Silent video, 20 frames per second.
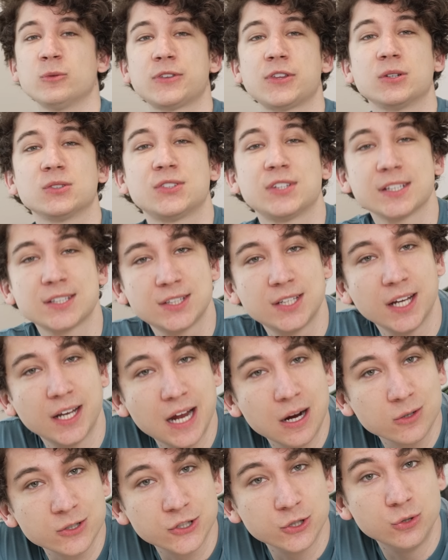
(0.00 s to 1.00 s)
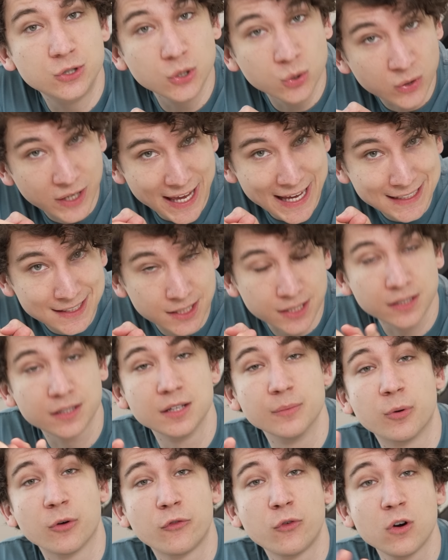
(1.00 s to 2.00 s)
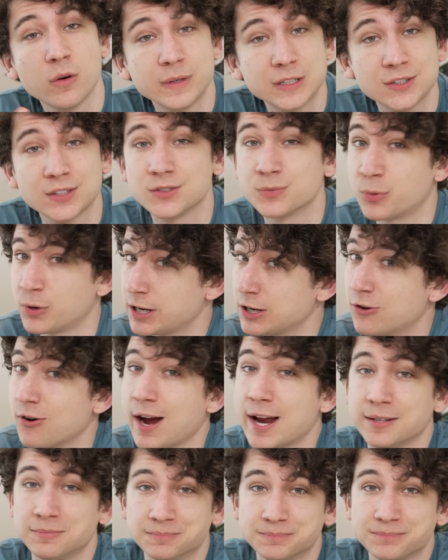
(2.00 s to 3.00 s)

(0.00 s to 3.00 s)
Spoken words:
with those 16 hours you do get, the performance is pretty great.